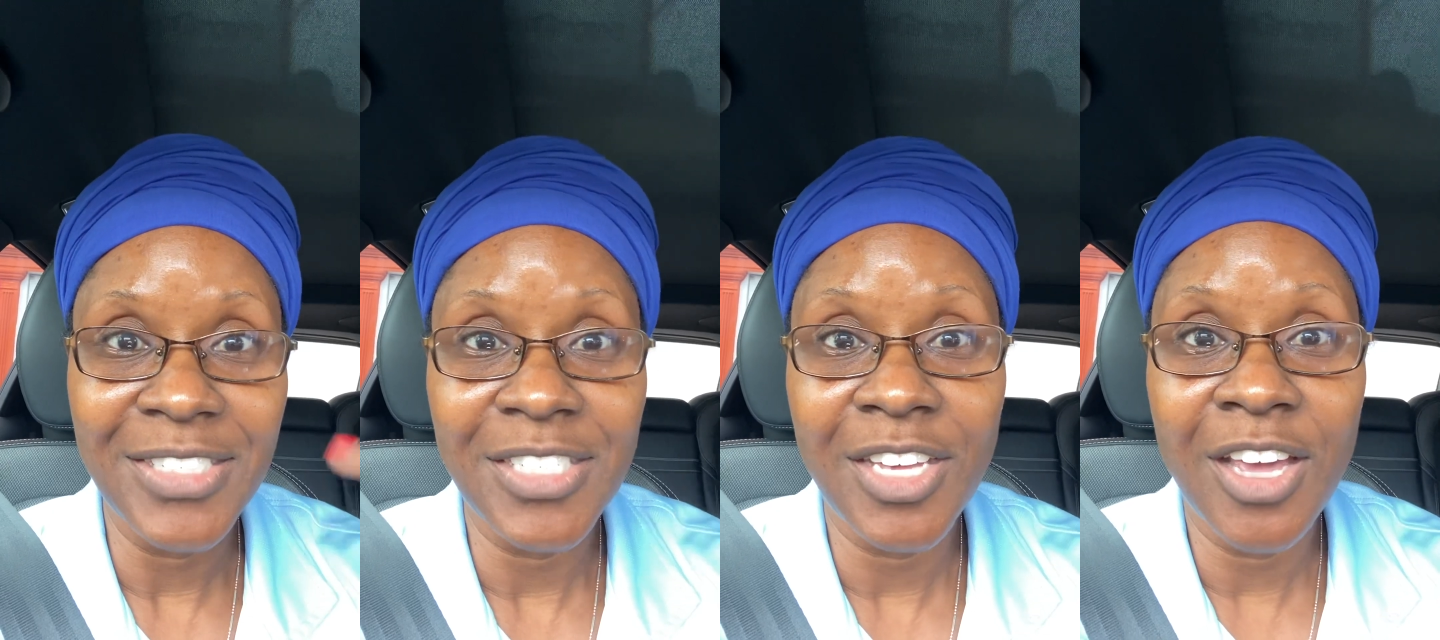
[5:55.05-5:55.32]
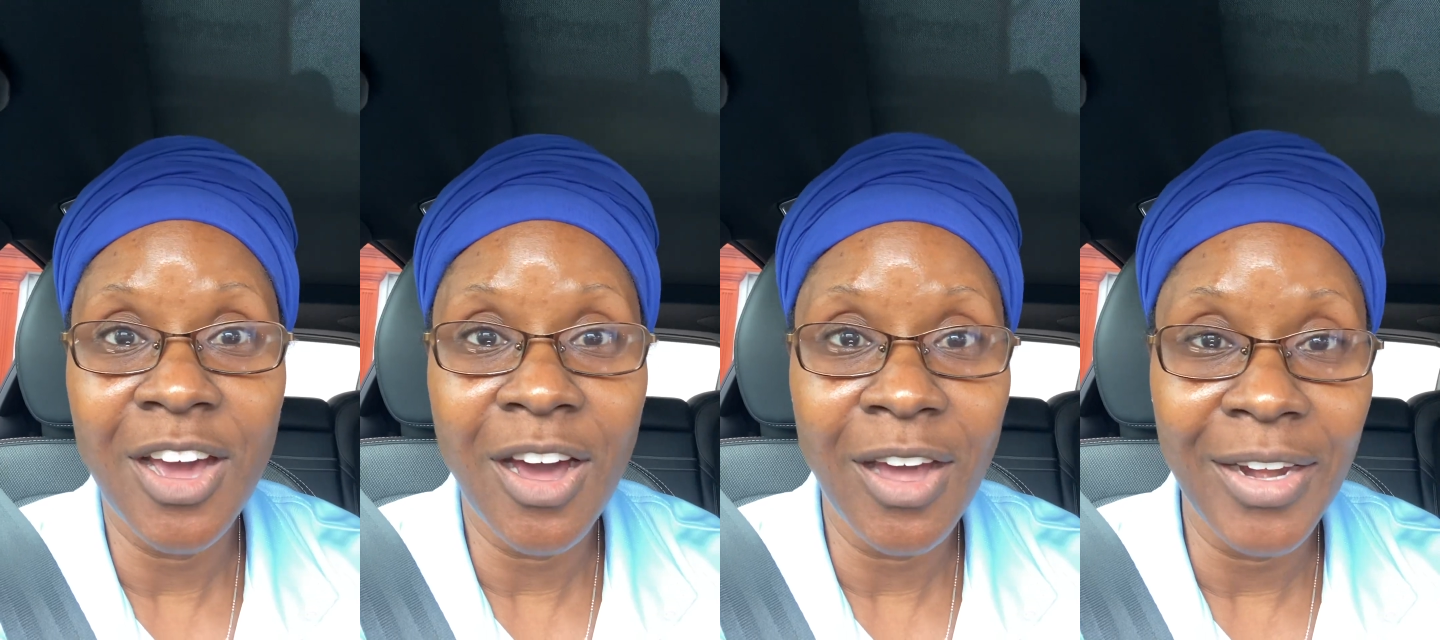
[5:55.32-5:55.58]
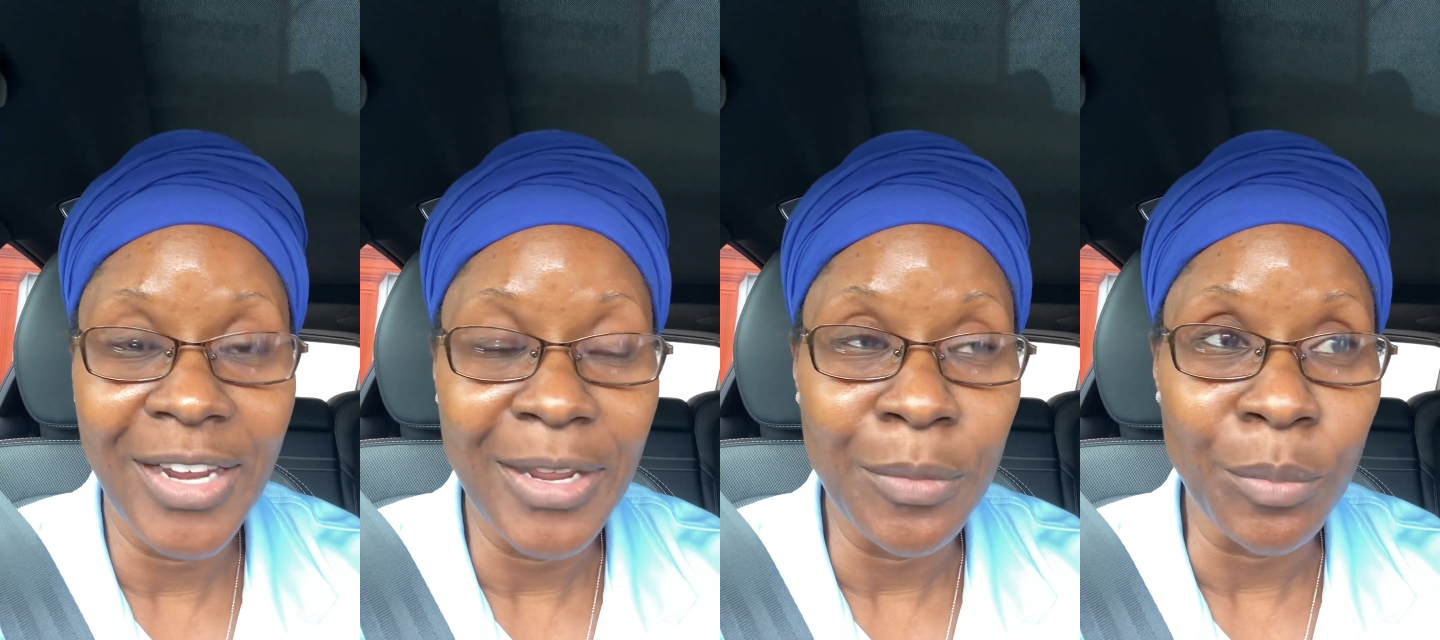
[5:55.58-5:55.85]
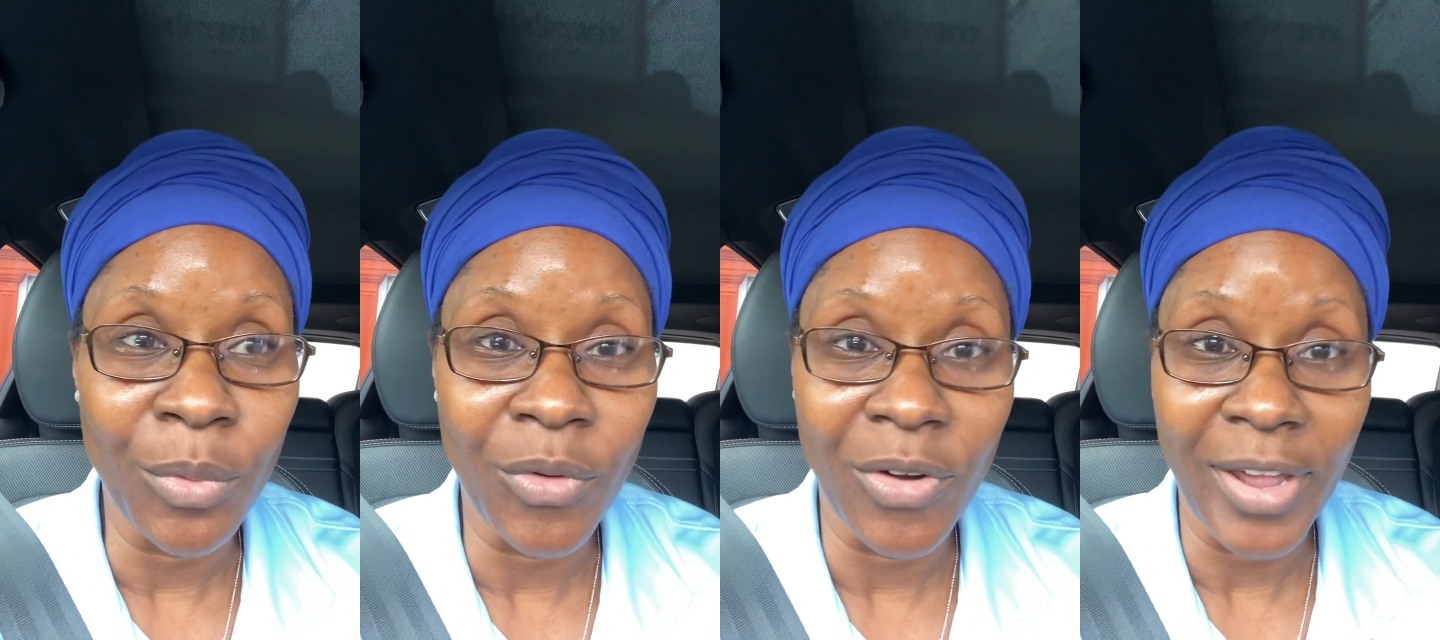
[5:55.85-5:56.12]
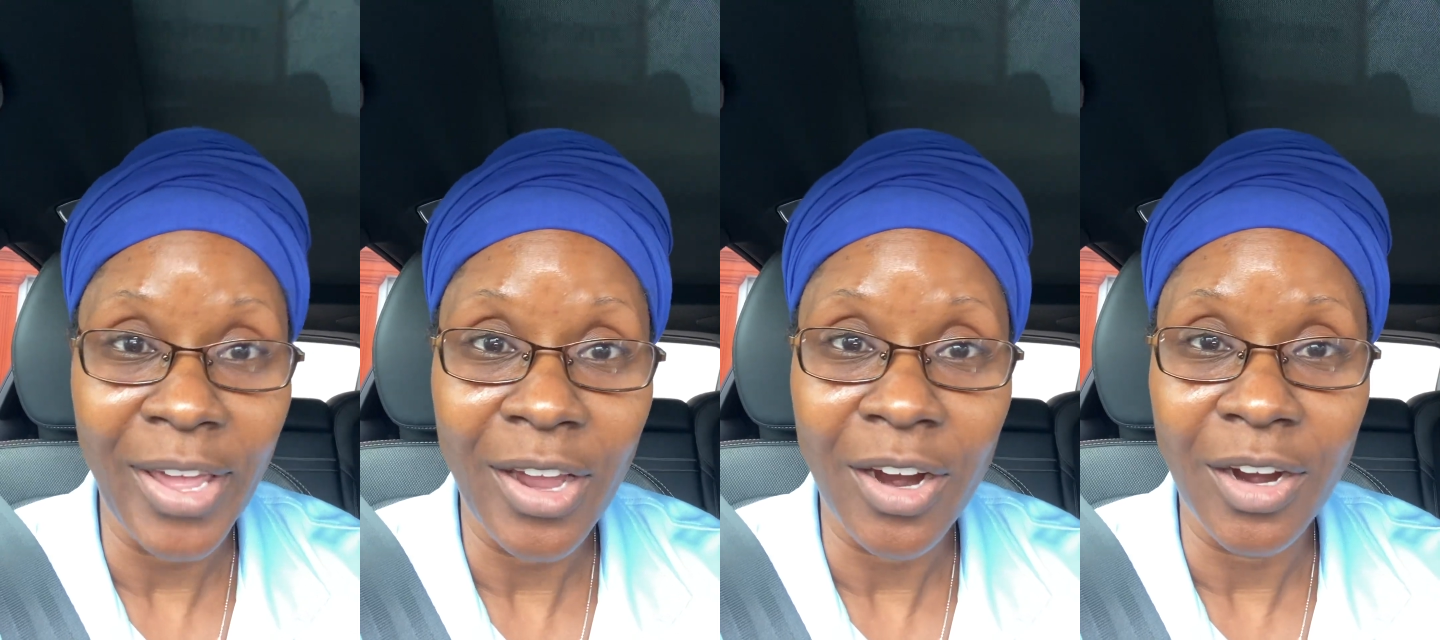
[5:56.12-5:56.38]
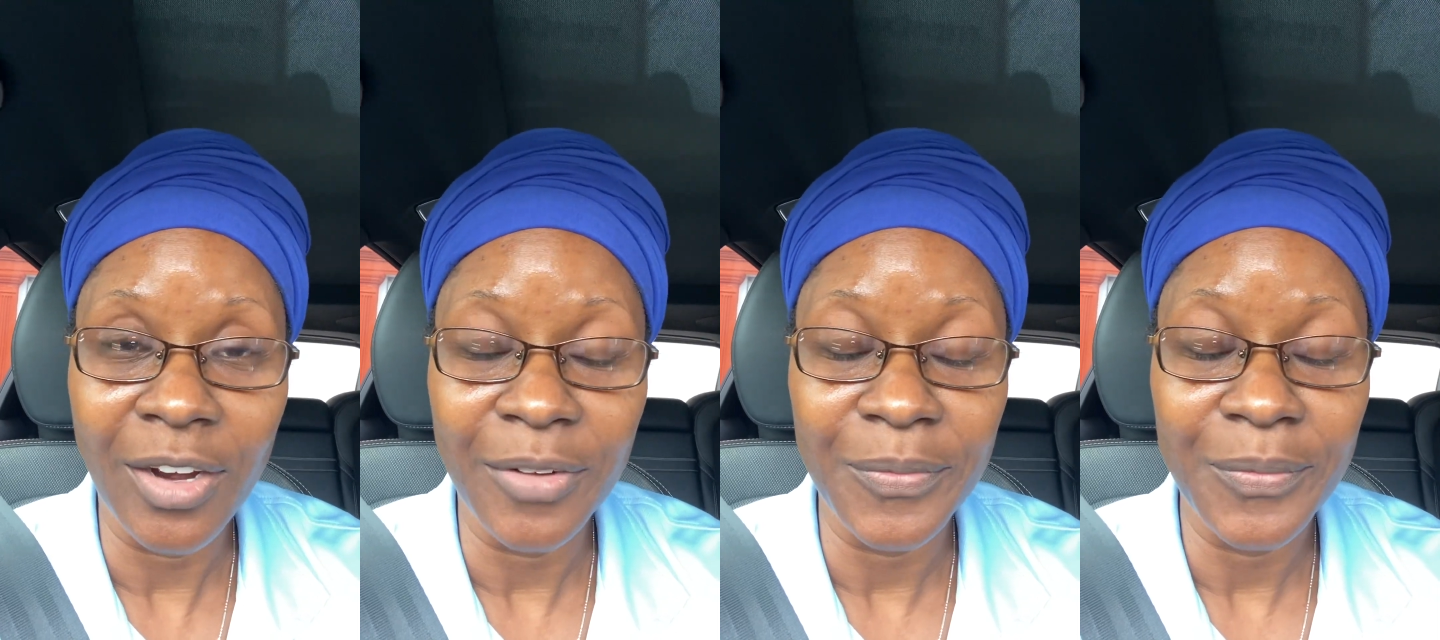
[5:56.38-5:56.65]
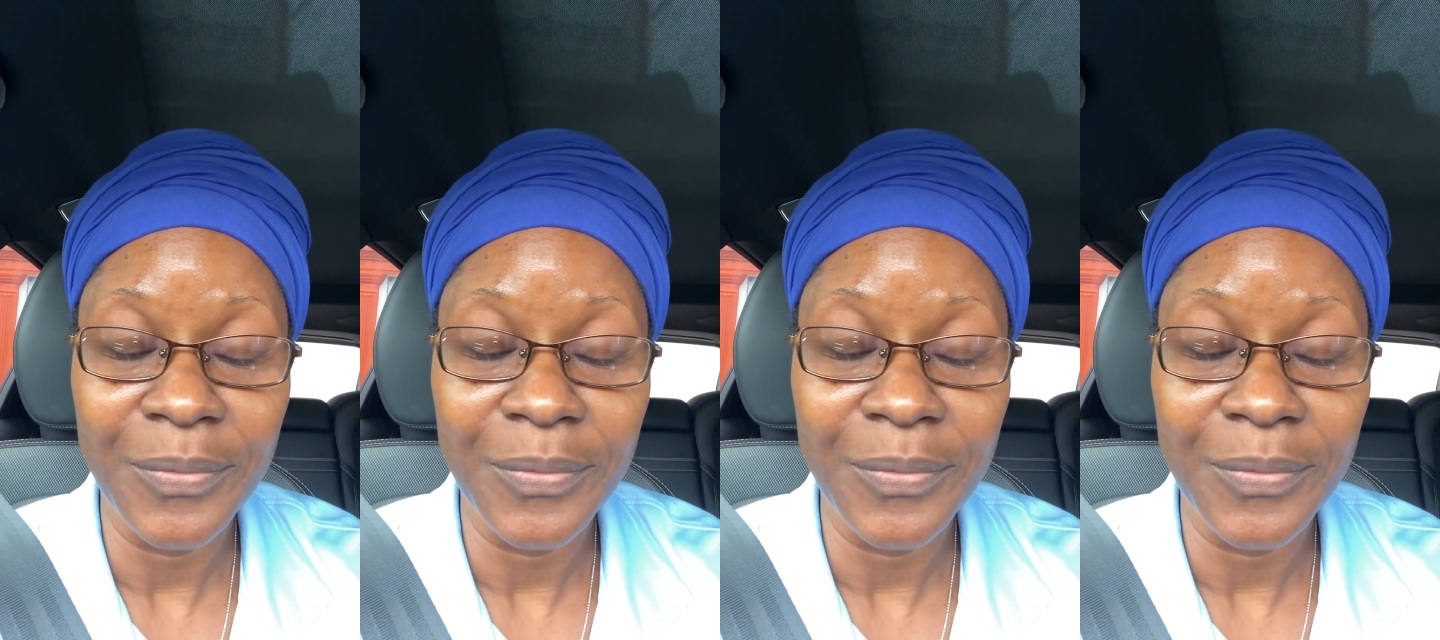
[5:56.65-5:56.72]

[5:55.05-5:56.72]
to God in prayer.